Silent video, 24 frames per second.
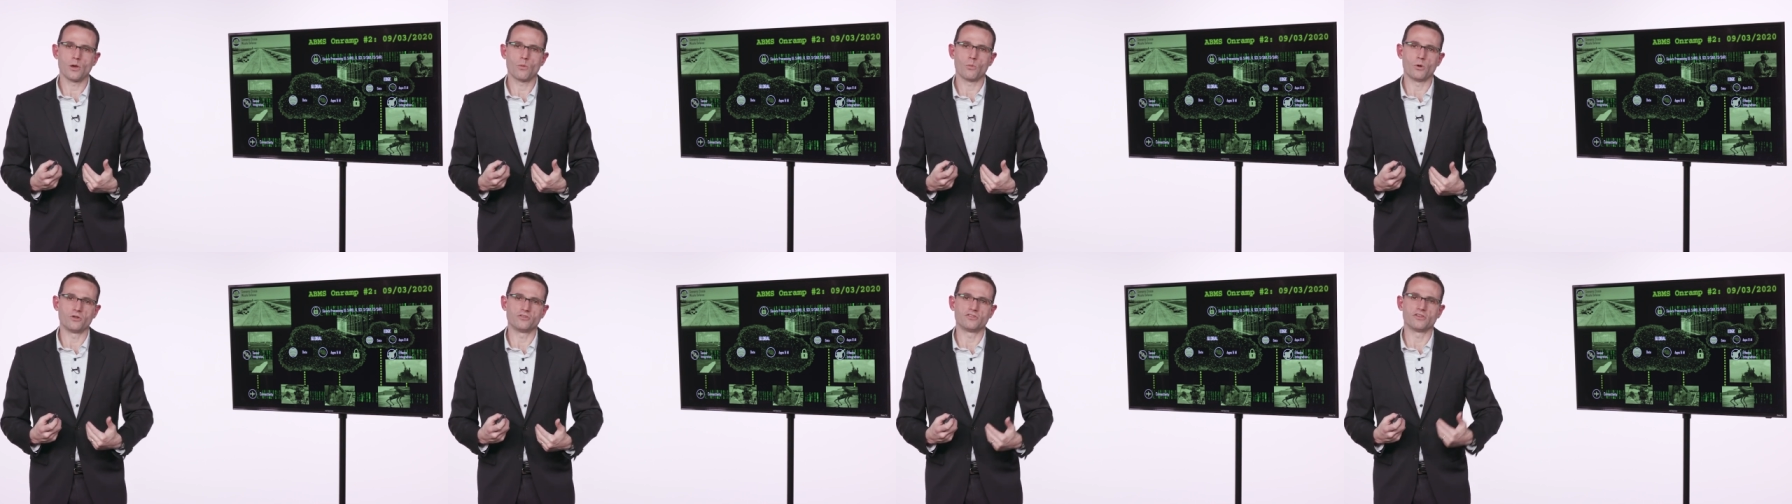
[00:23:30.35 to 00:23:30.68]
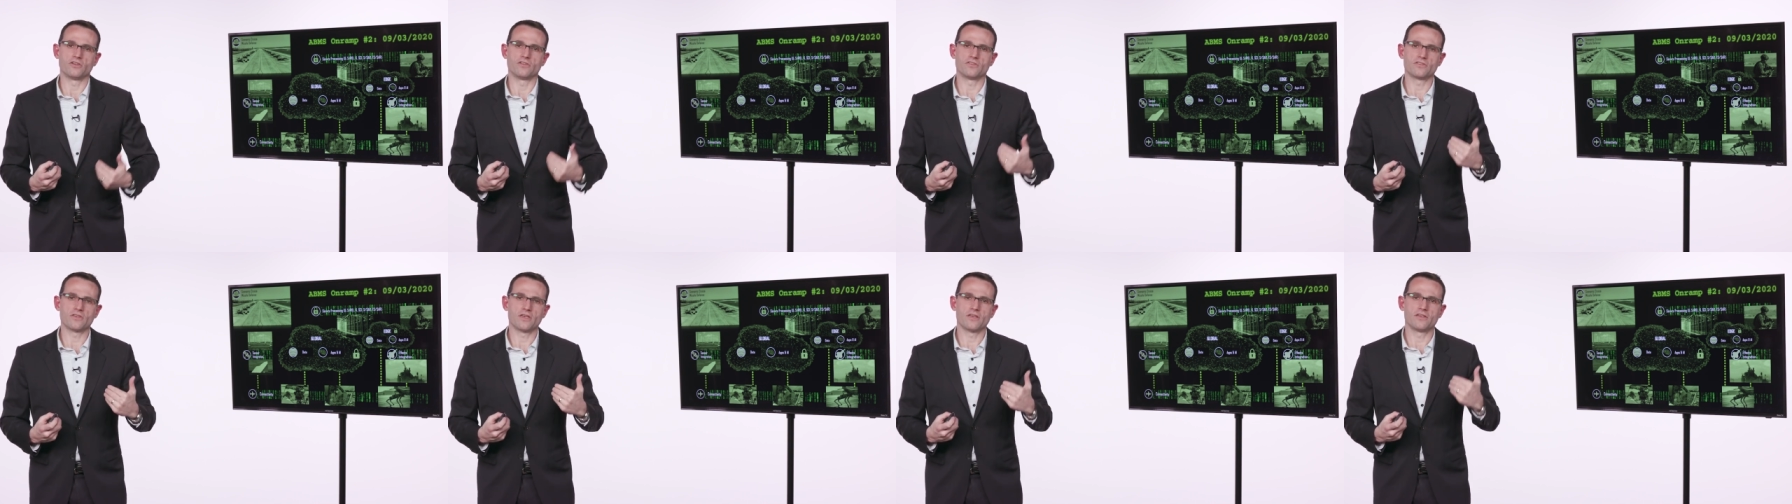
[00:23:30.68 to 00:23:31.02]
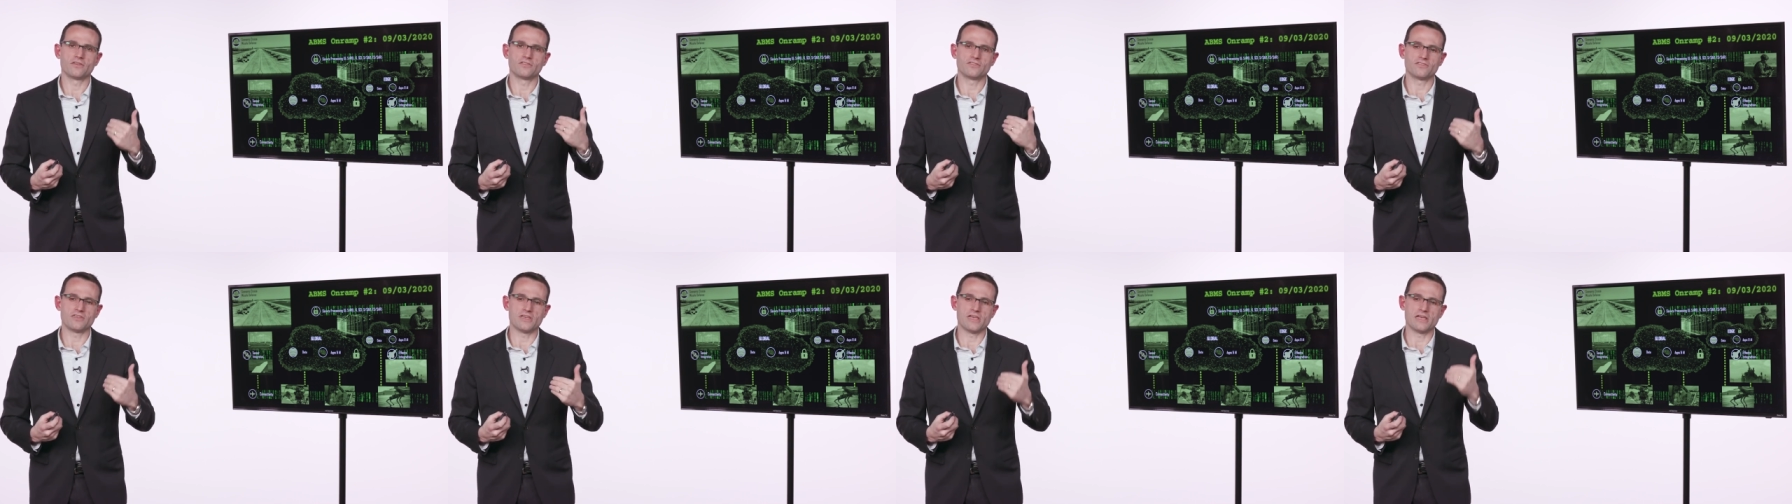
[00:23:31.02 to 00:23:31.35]
which is
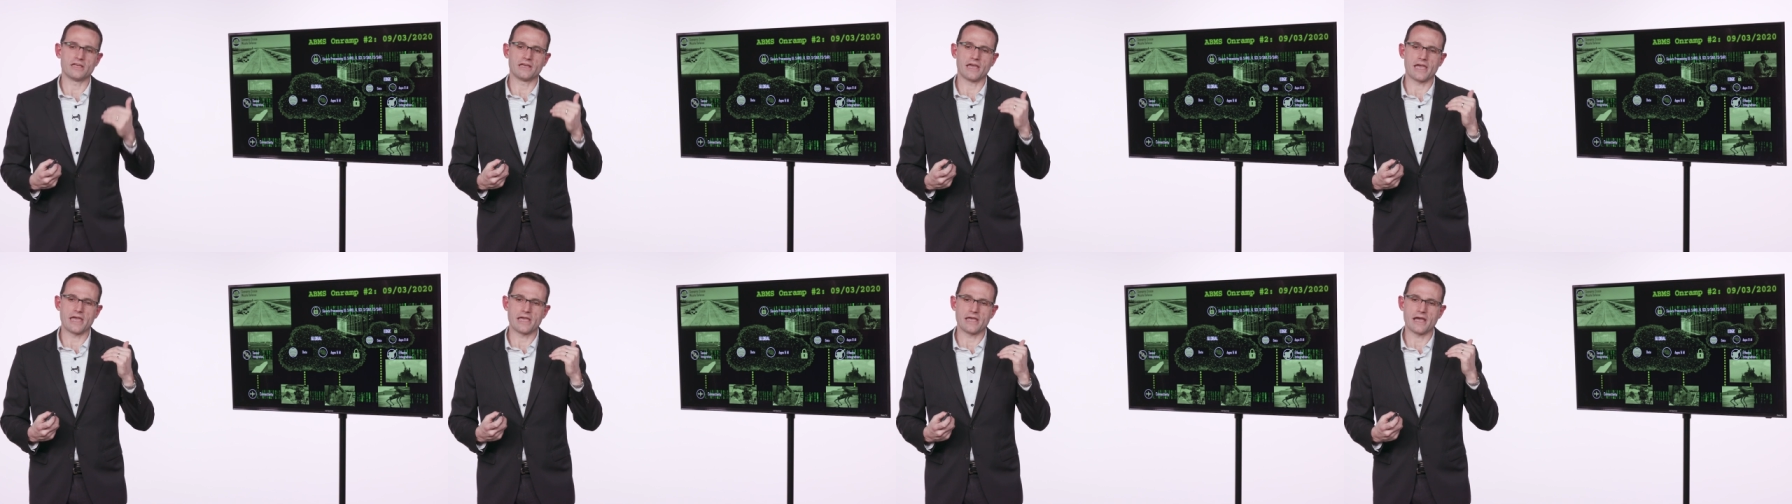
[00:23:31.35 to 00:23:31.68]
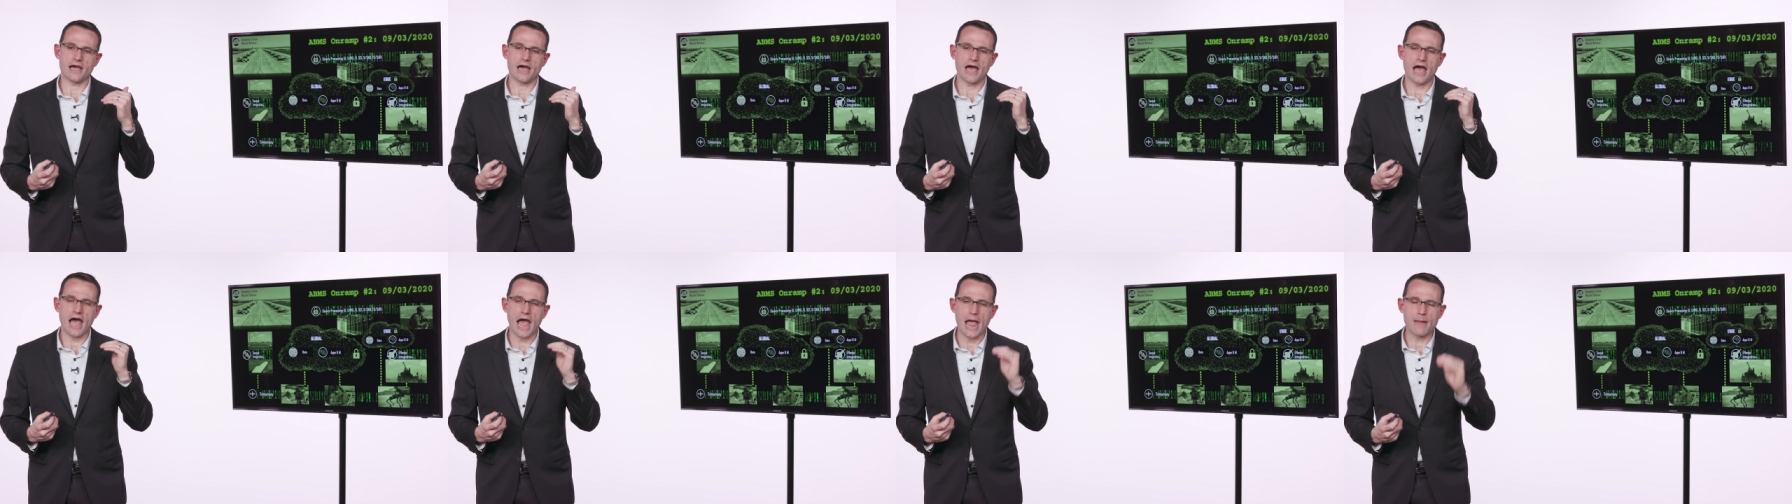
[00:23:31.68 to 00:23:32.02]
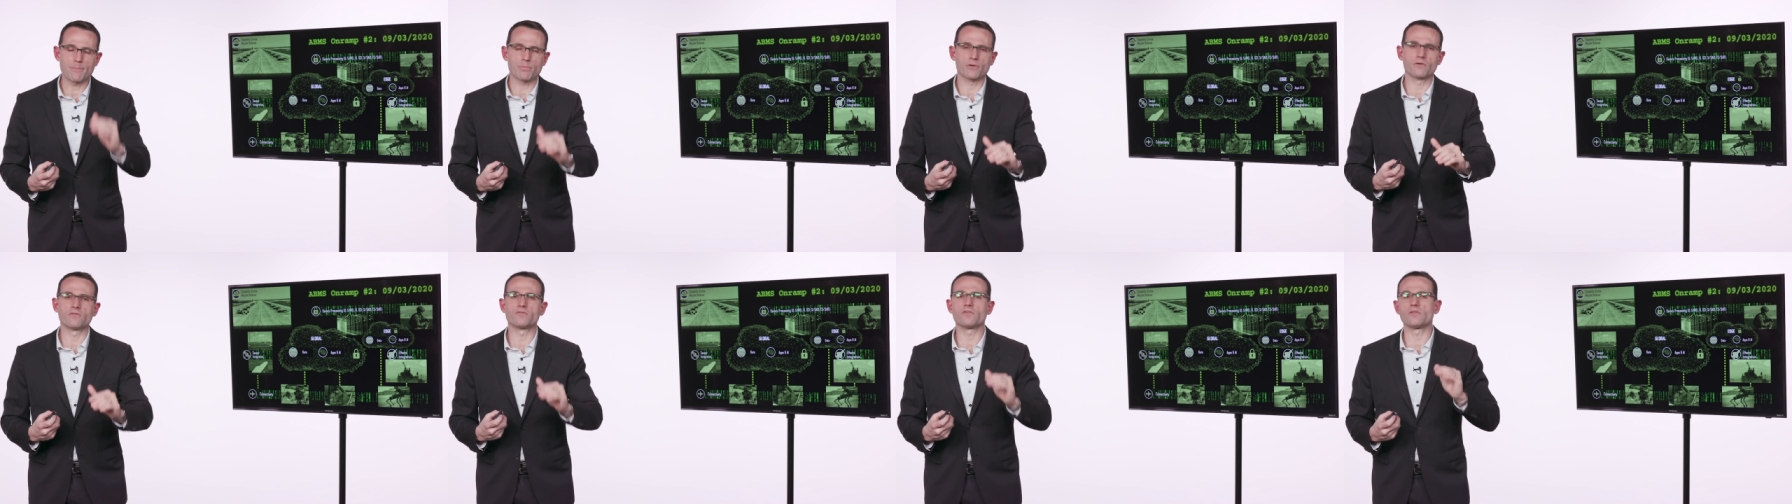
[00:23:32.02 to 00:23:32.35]
seeing a
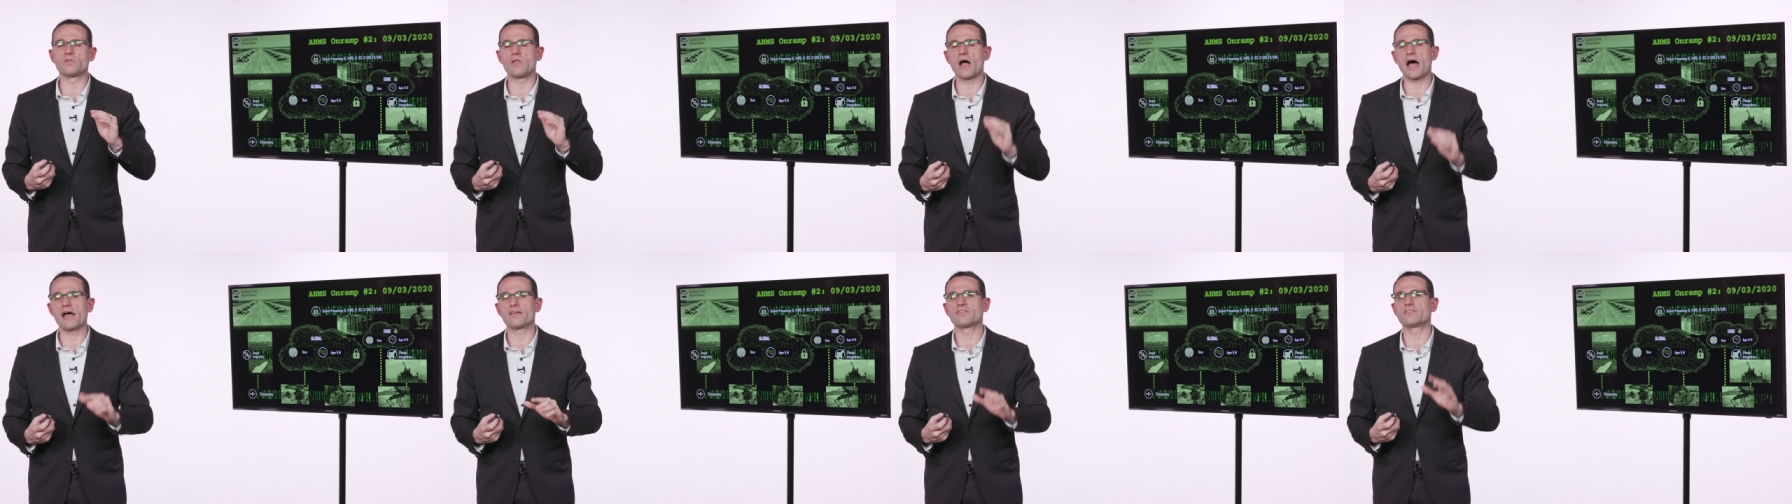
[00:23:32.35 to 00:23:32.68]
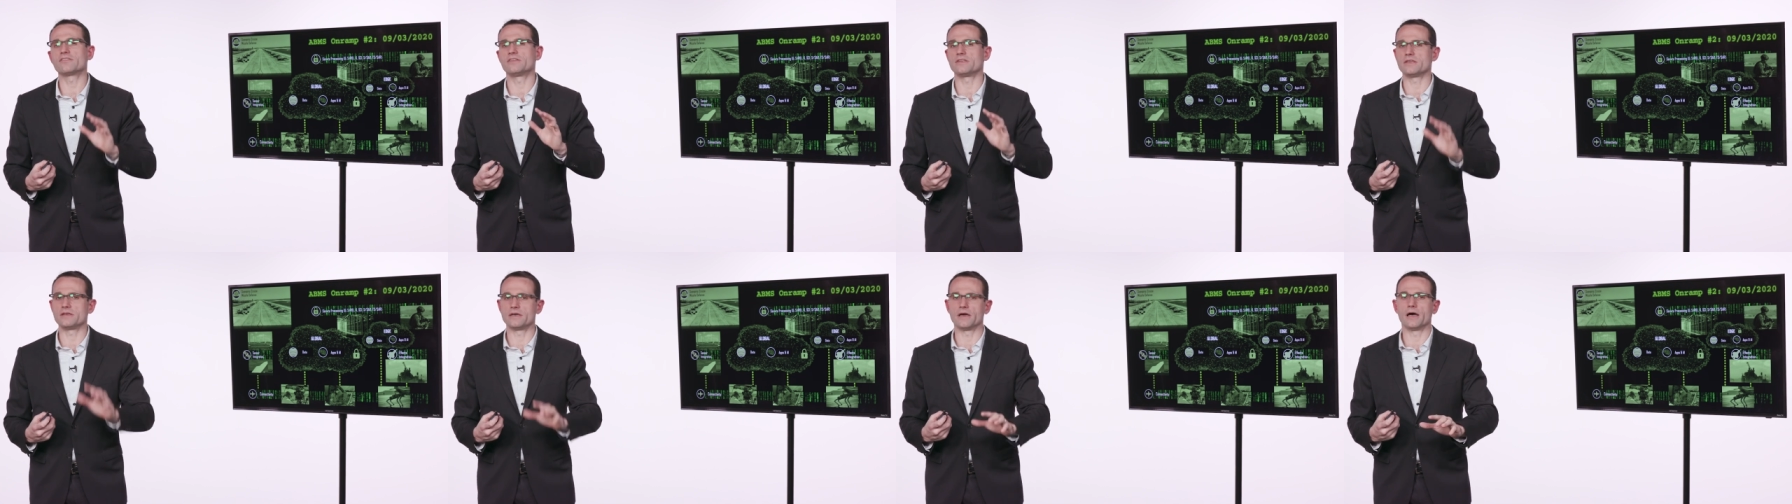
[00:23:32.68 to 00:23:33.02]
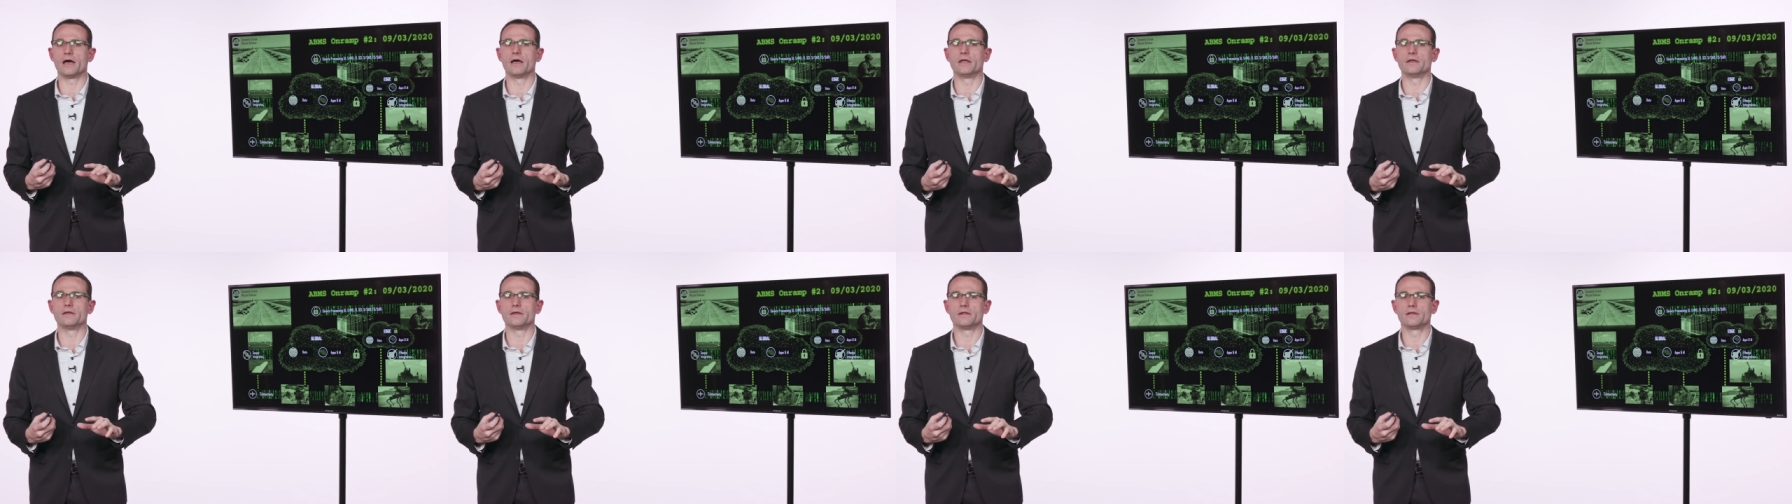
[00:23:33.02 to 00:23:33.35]
hypervelocity
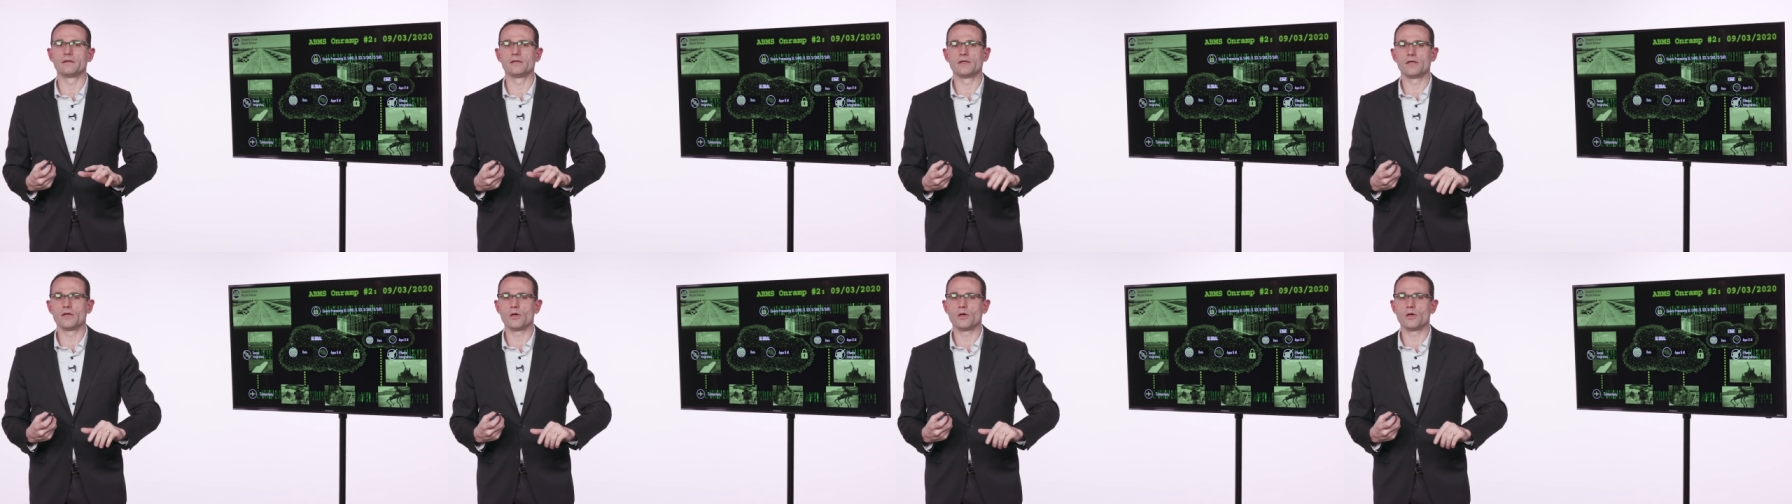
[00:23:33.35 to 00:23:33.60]
gun,